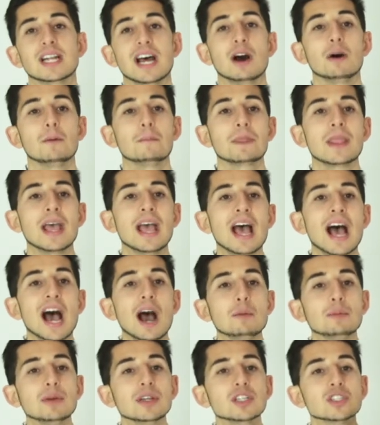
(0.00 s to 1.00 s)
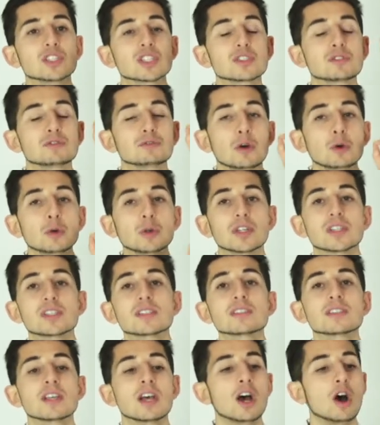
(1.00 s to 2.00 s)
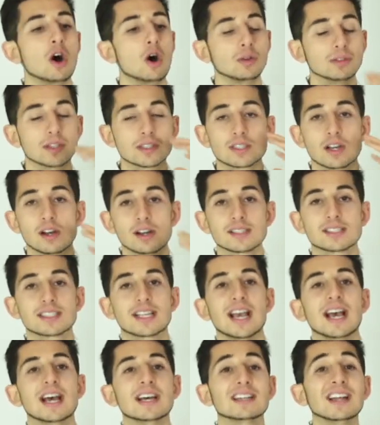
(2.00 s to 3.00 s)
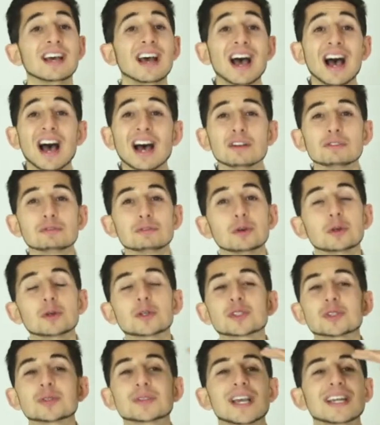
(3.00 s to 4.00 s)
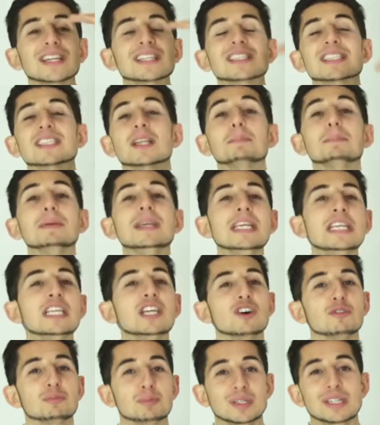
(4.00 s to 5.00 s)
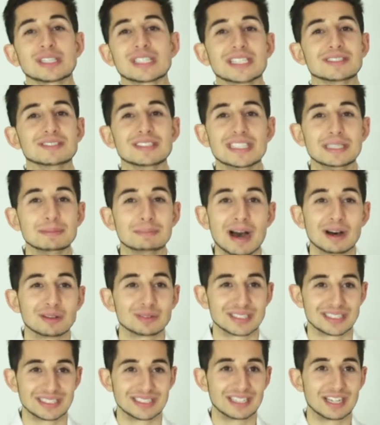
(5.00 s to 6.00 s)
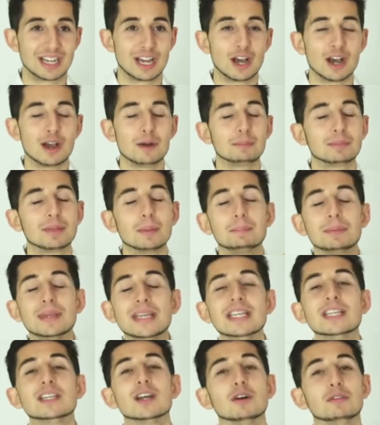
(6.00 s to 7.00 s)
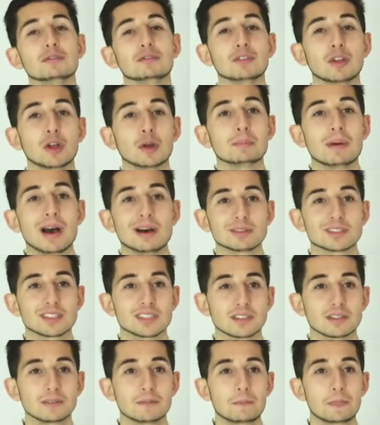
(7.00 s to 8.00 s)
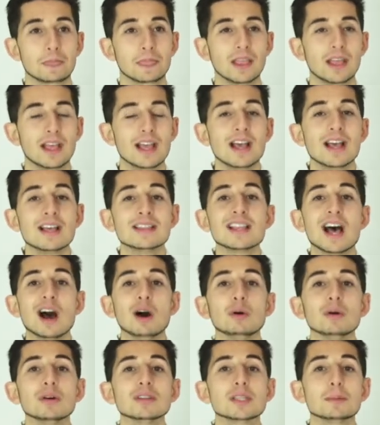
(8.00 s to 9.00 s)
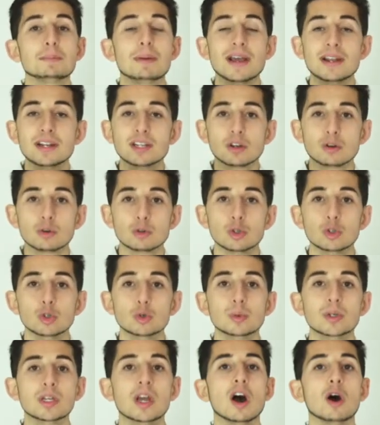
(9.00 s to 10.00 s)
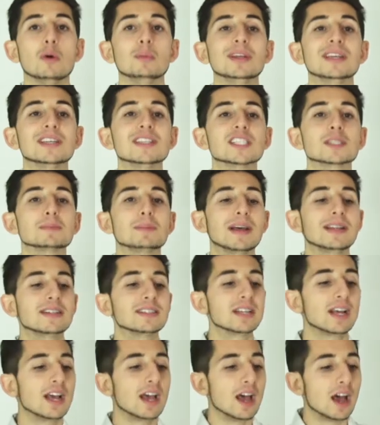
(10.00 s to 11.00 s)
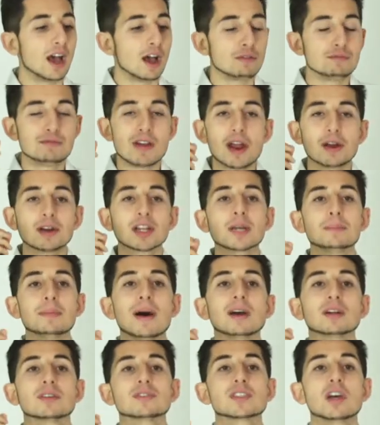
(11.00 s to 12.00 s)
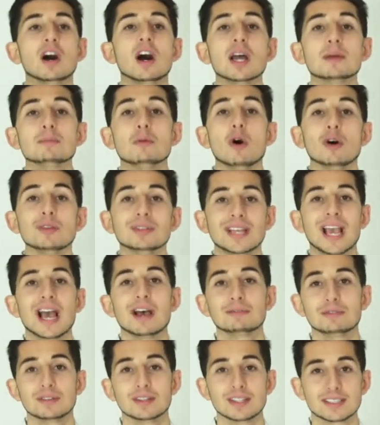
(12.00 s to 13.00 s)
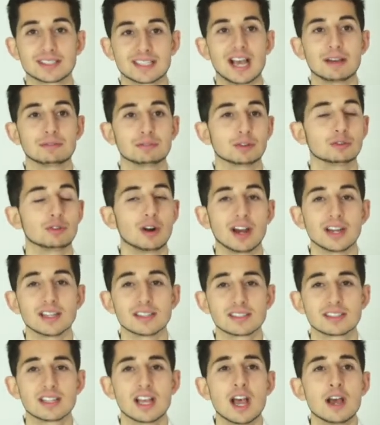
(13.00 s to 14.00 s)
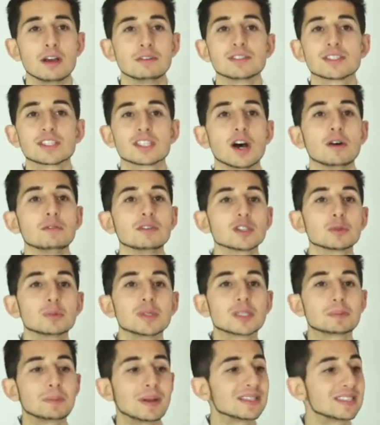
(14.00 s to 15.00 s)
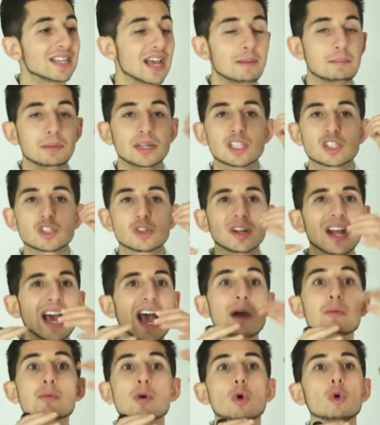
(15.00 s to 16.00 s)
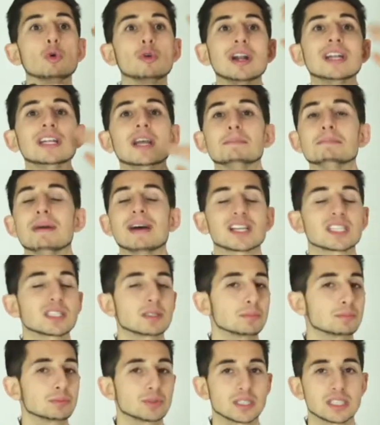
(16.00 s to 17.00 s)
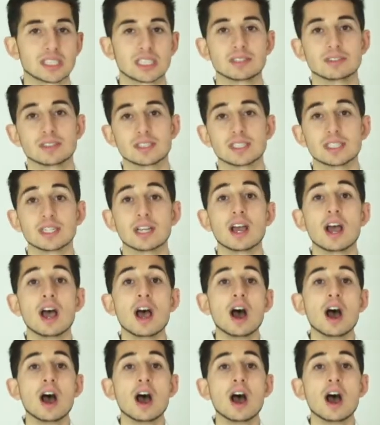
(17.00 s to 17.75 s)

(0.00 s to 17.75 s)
now, and we can just focus on the task ahead and focus on getting to the peak of productivity mountain, the peak of flow mountain. Now, depending on who we are, we can spend a varying amount of time on the effortless effort rise. For some of us, we spend 10 minutes on it and we're already at maximum productivity.